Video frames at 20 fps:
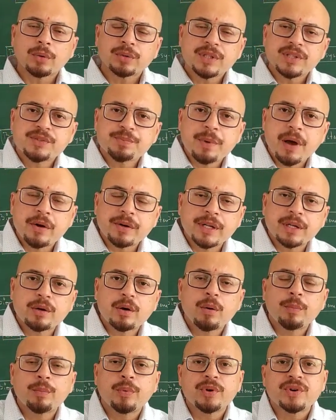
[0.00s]
these biotic
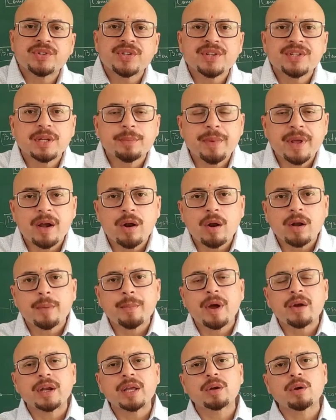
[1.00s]
components are dependent on
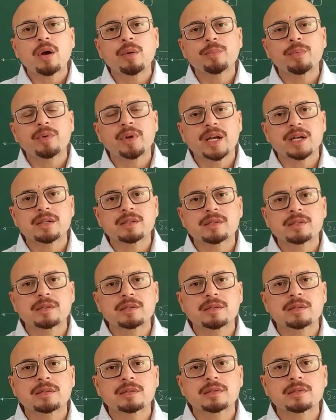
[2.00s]
abiotic
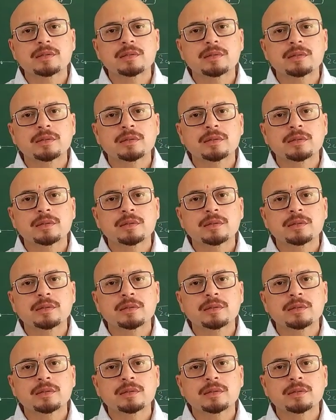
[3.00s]
components?